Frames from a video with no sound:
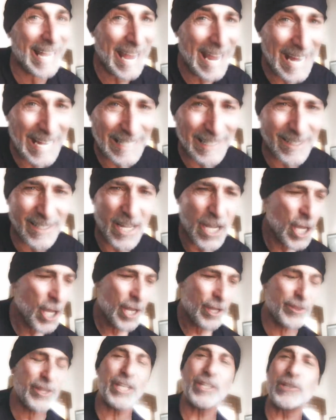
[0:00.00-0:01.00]
hated,
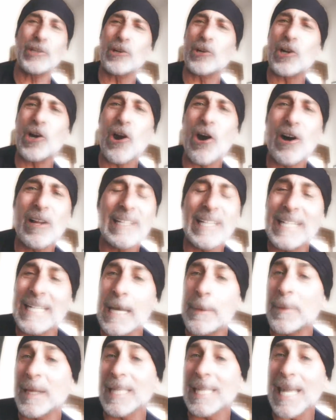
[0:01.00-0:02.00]
then you're calling
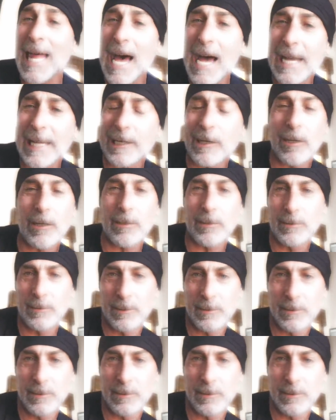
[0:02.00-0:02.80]
him a liar.